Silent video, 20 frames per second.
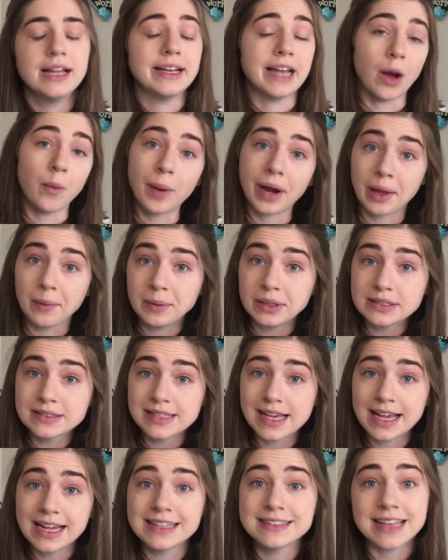Now, what I will
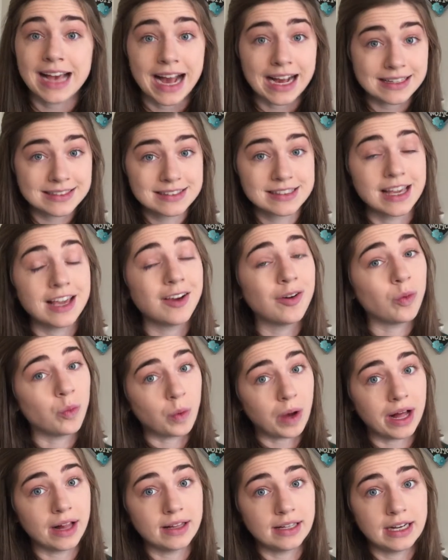say is asking
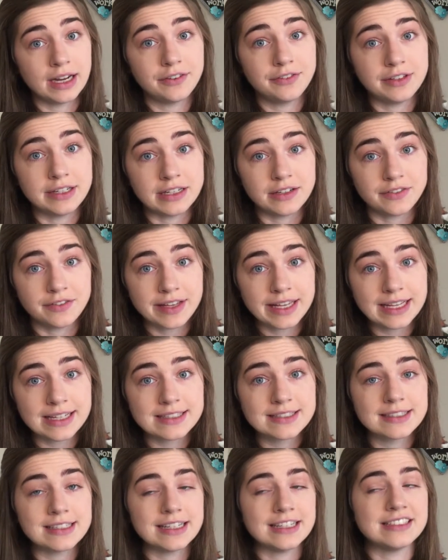well enough in
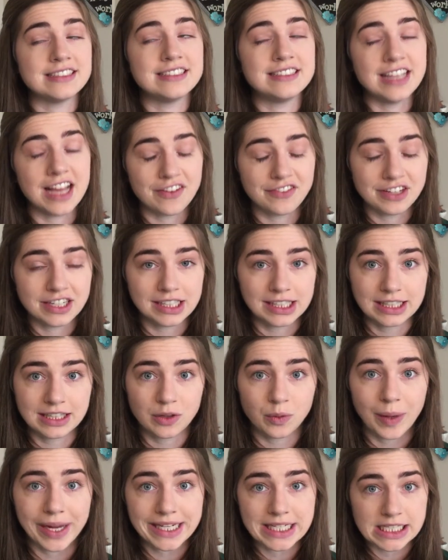advance is definitely
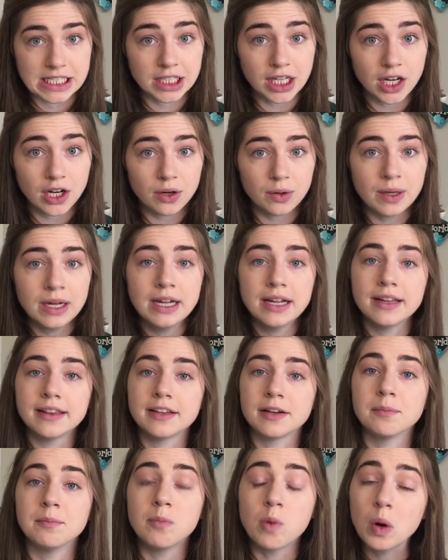the way to go.
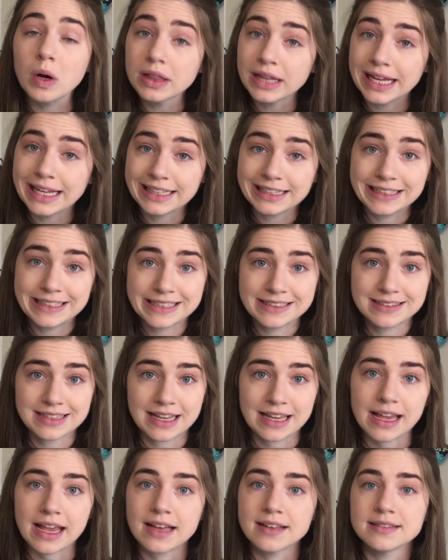They're more likely to
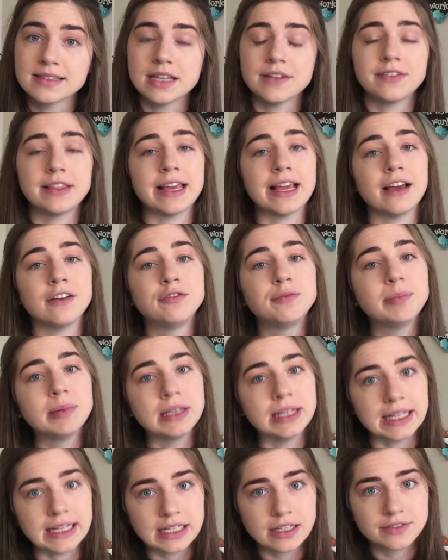say yes if they have
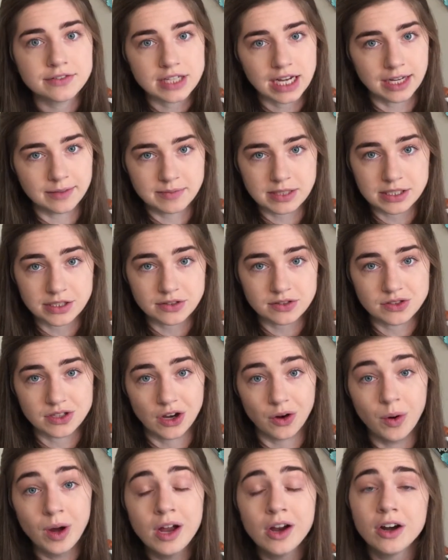plenty of time to do
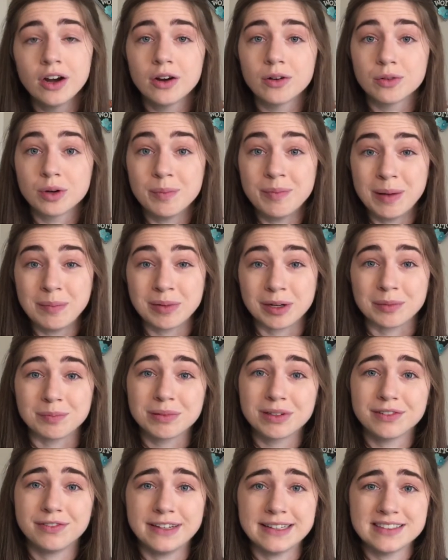so. Remember,
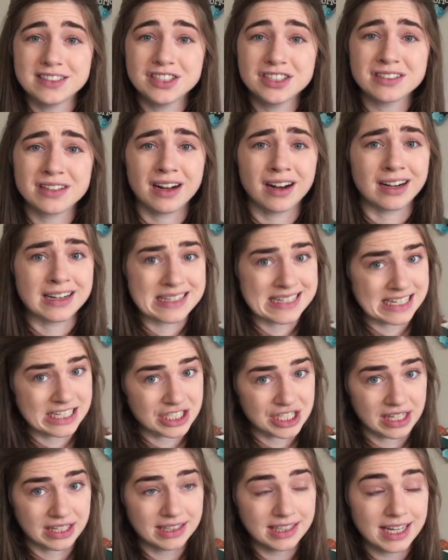professors are
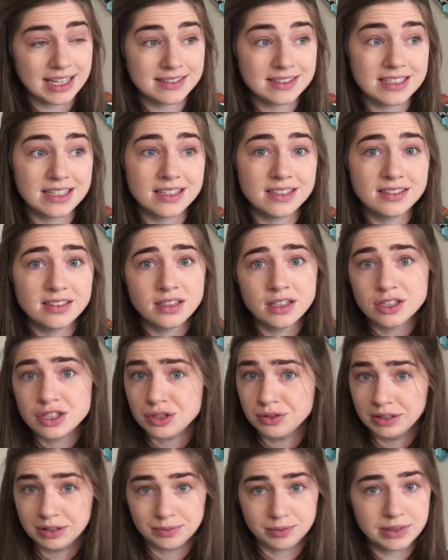teaching classes,
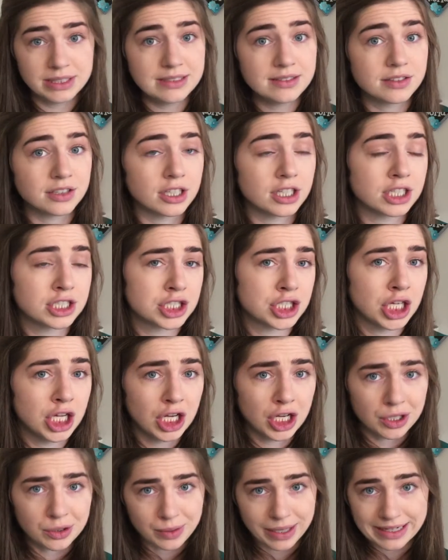doing research,
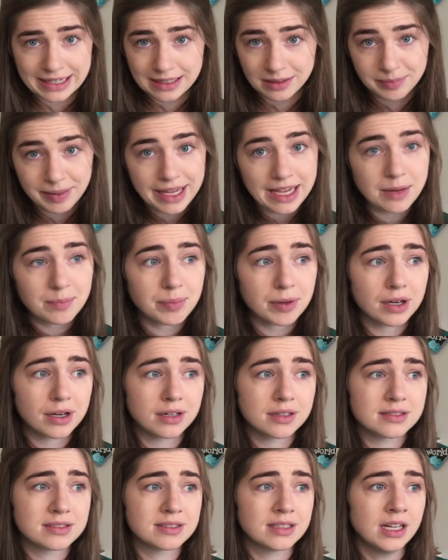grading
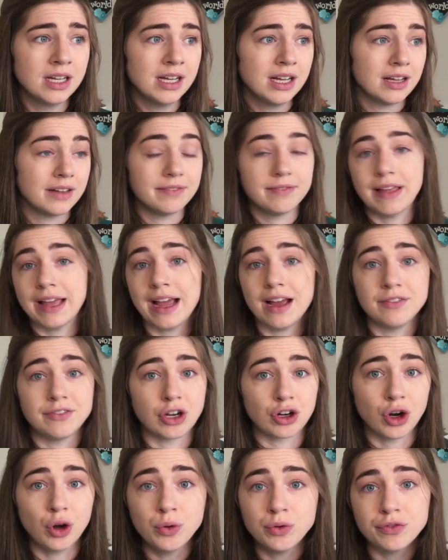papers. They have
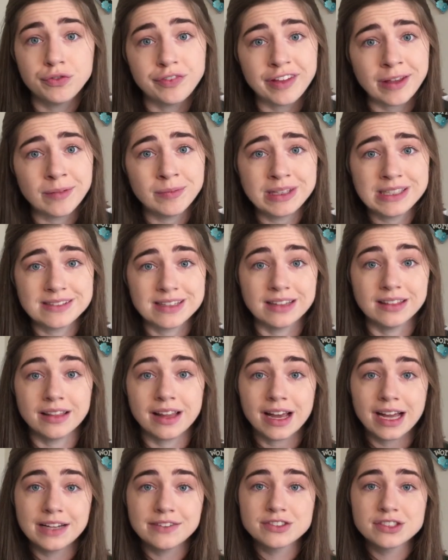their own families and
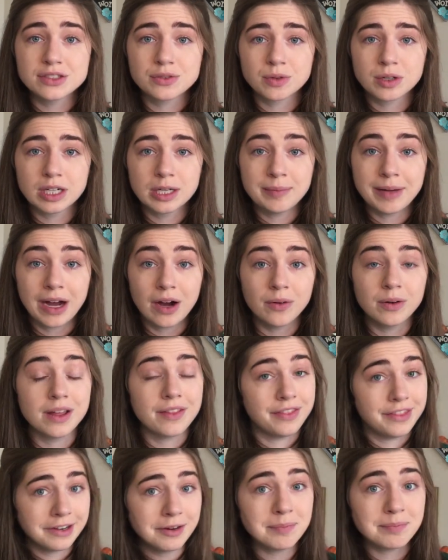lives to worry
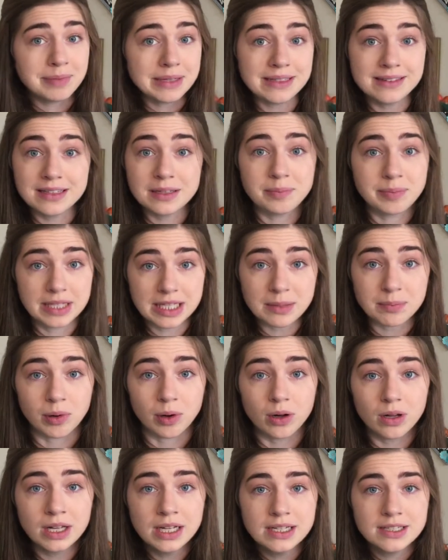about. They're busy
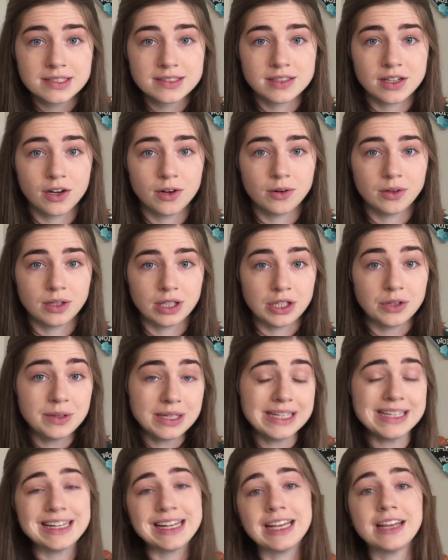people. So you
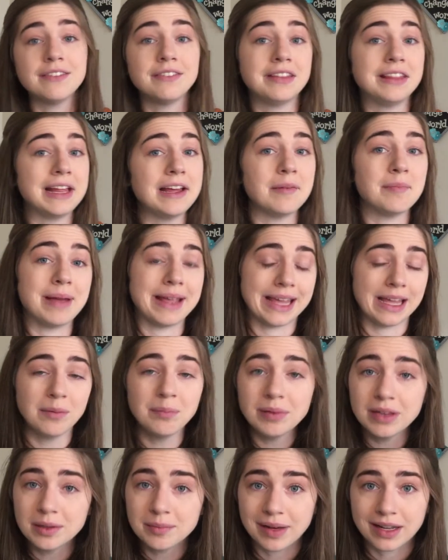need to give them
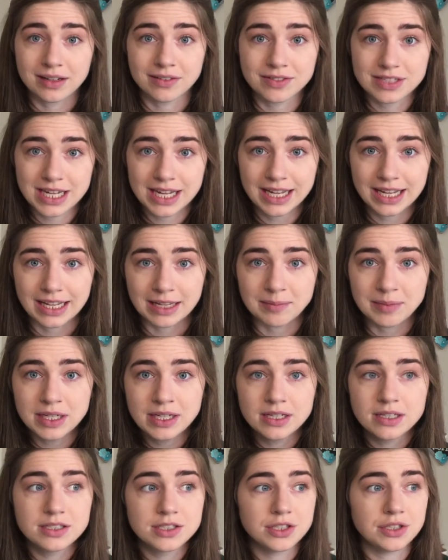ample amount of time
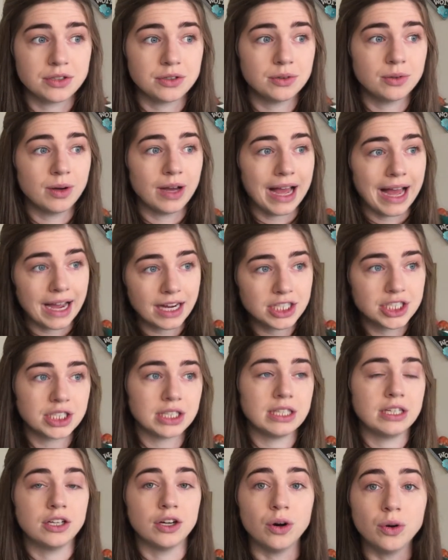to
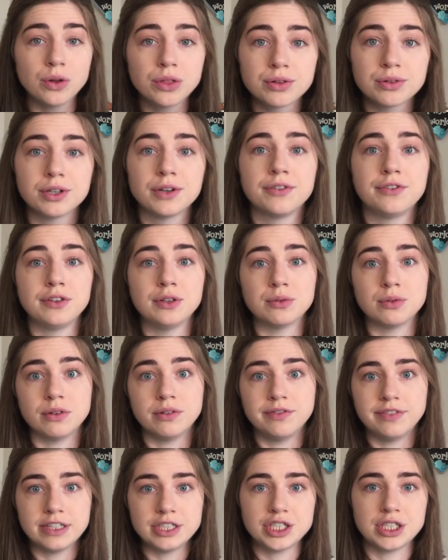actually go through a few
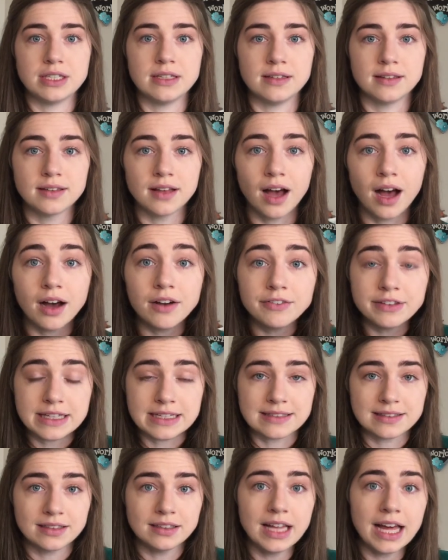revisions of
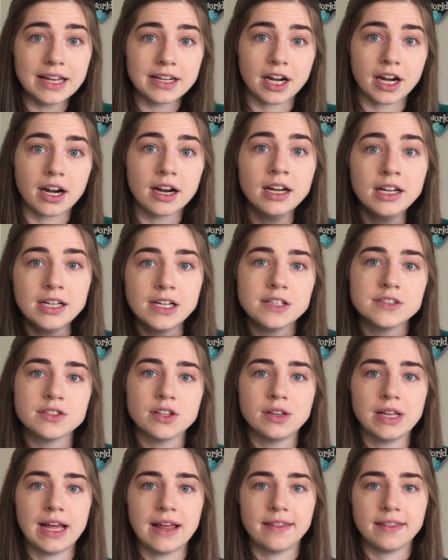this letter
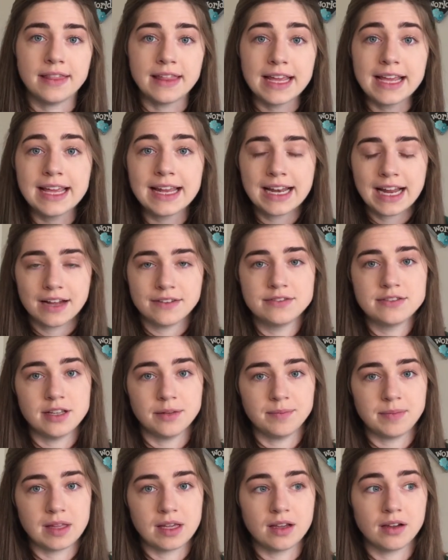so that they can have
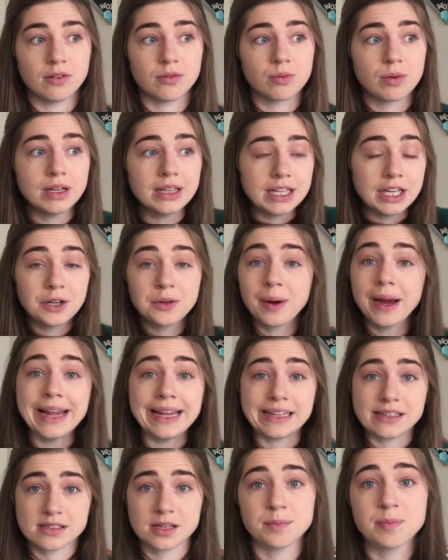something really
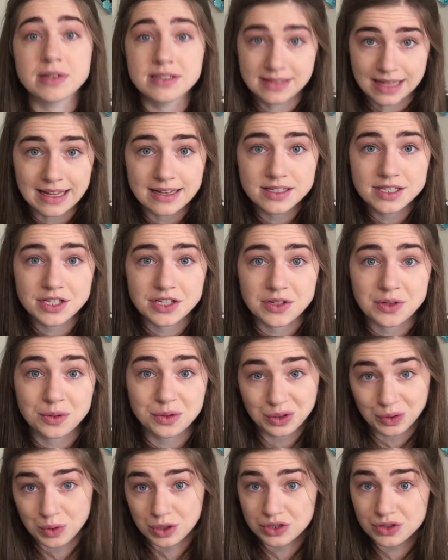great to present
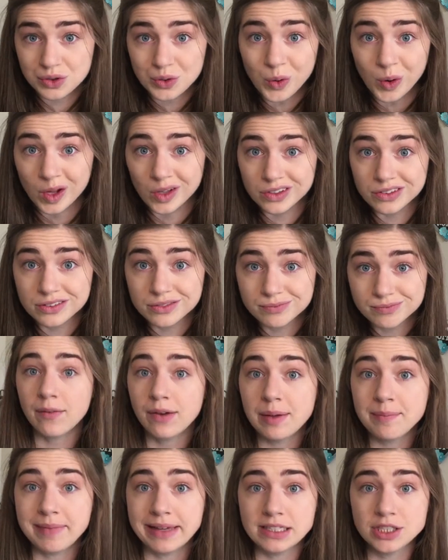to your schools. Now,
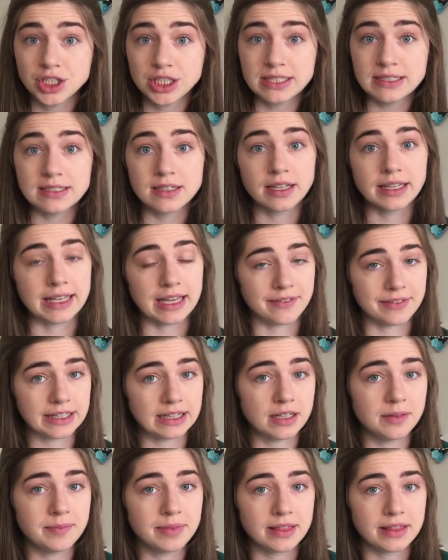I mentioned
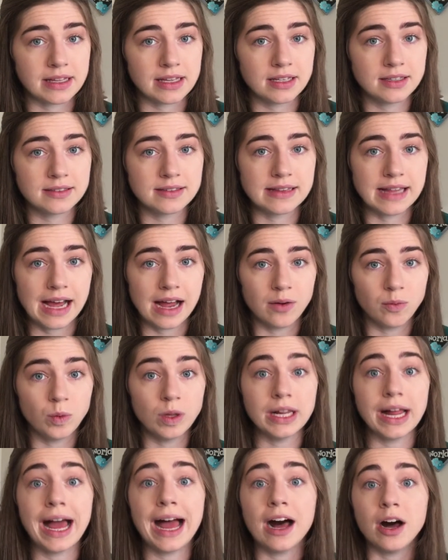giving them things that
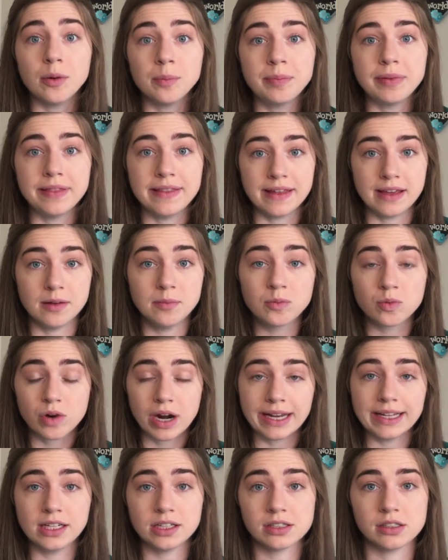will help them
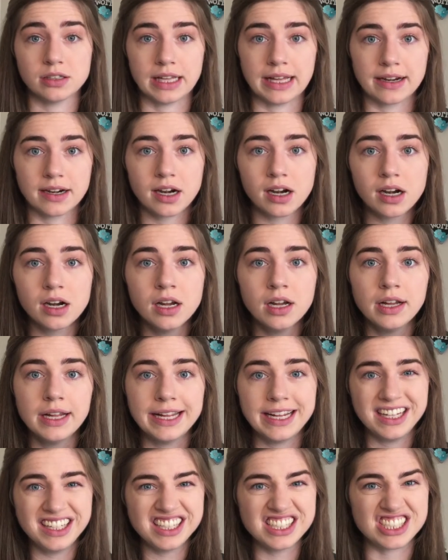write your letter.
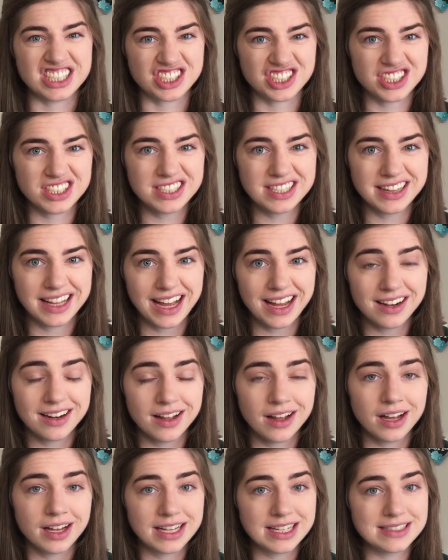In addition to that,
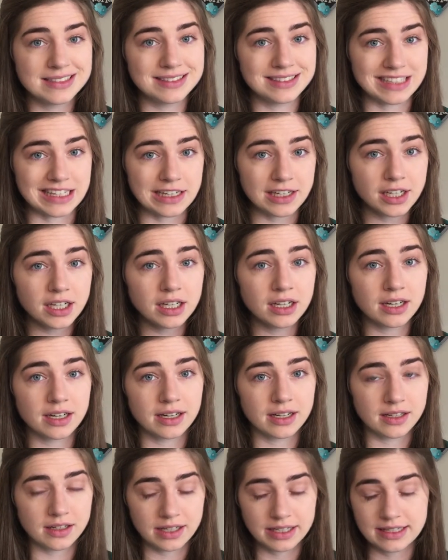consider
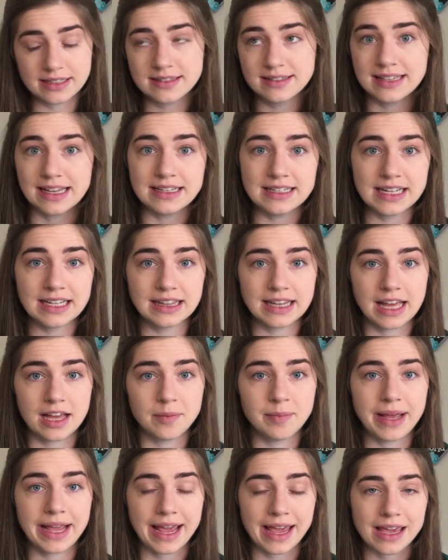sending
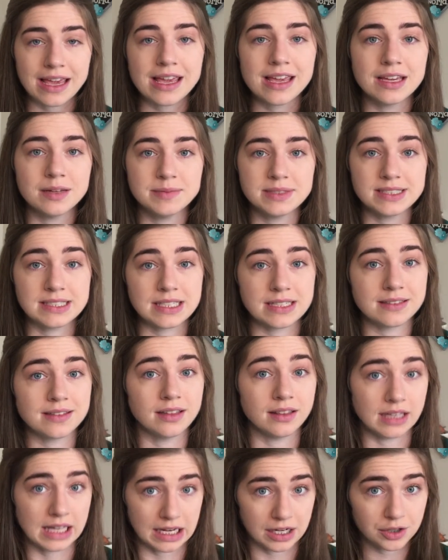them AAMC's
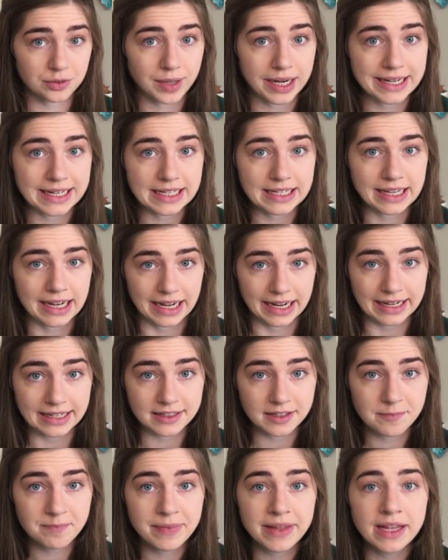letter writing guide.